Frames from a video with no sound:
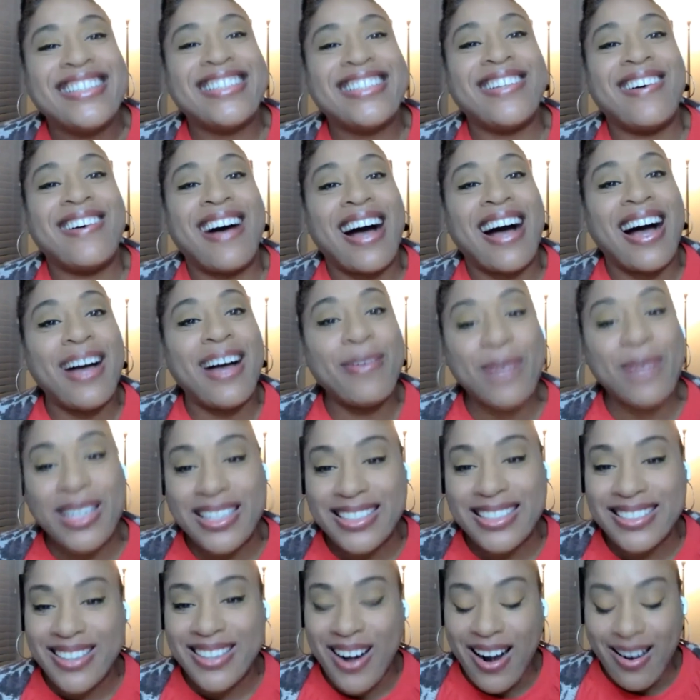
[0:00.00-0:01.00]
So I'm going
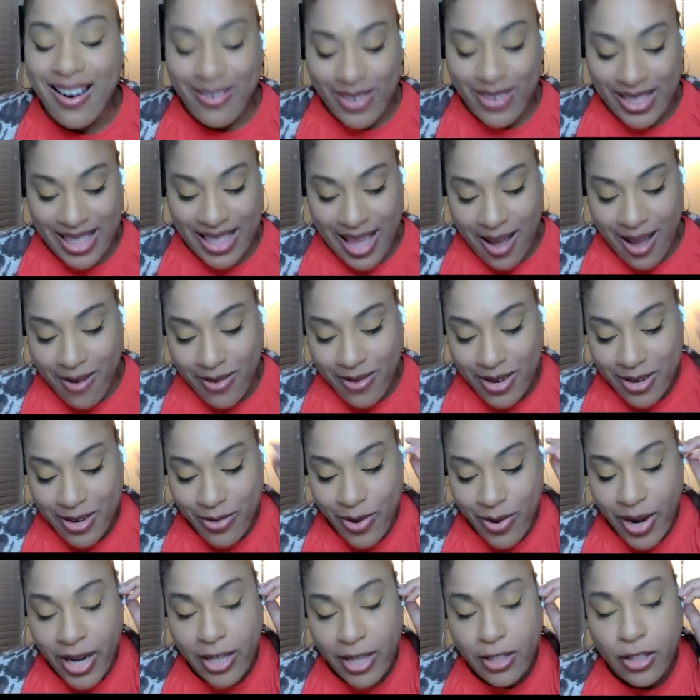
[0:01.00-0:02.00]
to start with that one,
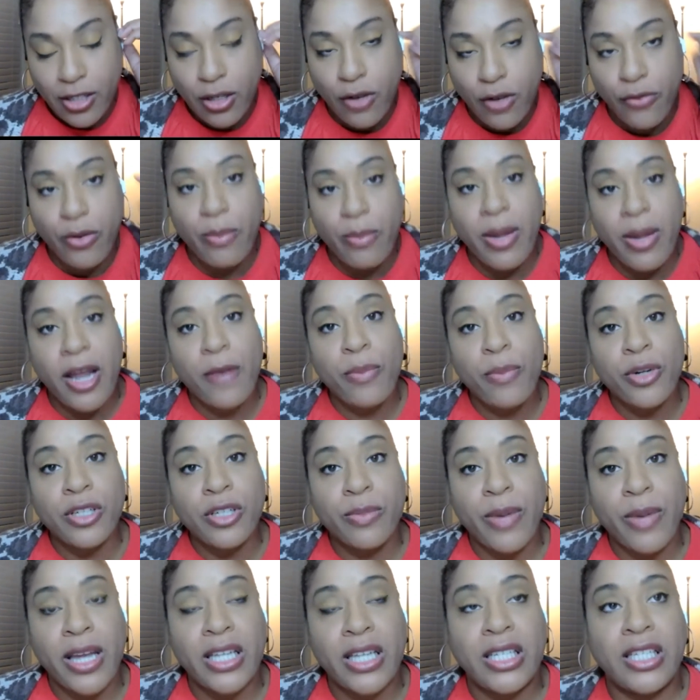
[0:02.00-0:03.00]
right? So from my
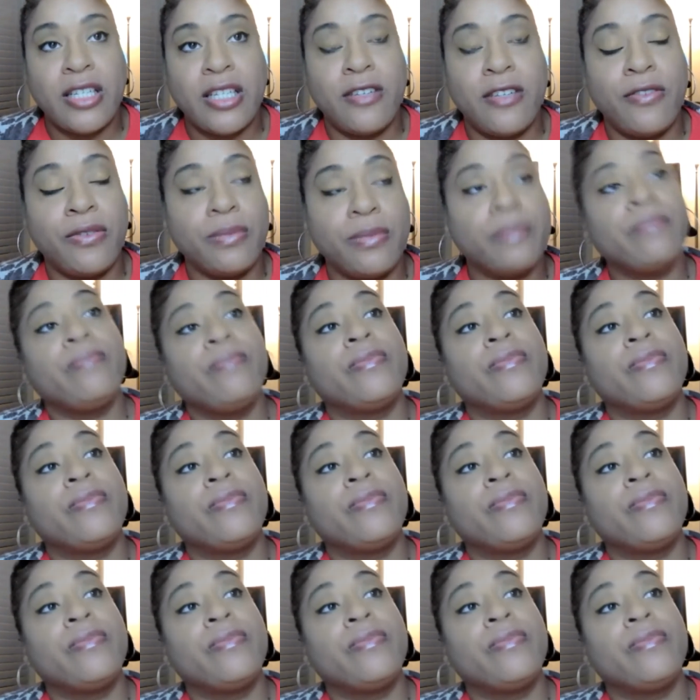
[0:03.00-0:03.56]
perspective,